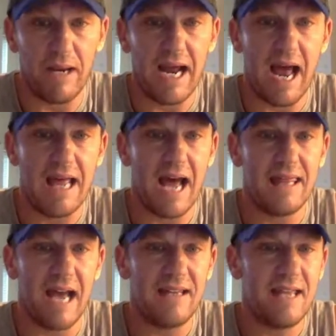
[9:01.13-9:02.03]
But
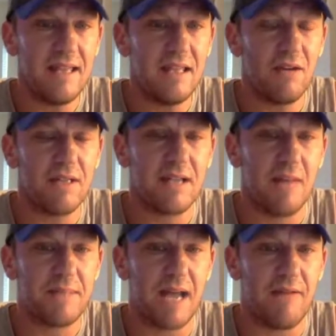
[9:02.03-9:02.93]
I think that there is an
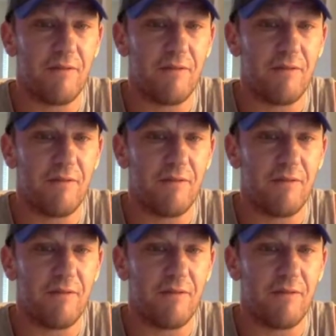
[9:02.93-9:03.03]
upside